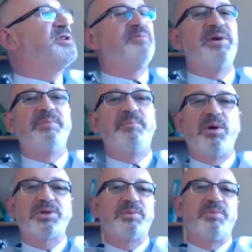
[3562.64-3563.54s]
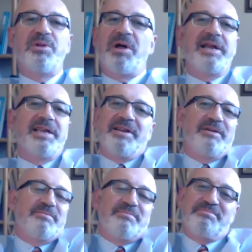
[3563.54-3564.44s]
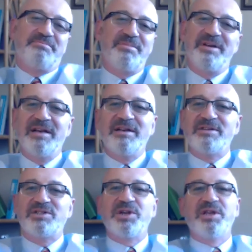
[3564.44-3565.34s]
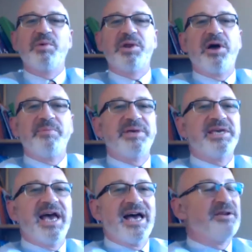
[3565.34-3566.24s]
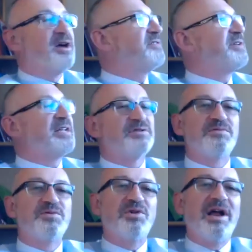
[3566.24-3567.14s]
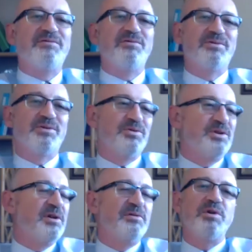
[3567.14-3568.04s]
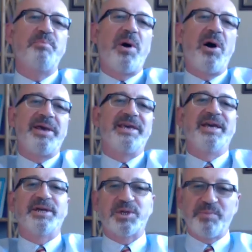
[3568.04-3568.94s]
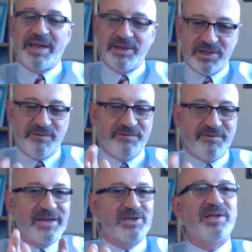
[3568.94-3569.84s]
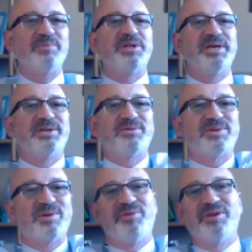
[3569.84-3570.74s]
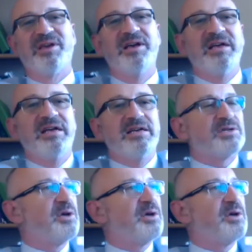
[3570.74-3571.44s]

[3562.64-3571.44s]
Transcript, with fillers: have been possible. I don't know certainly when I began, I'd have had to have traveled or you know, you buying expensive facsimiles or something.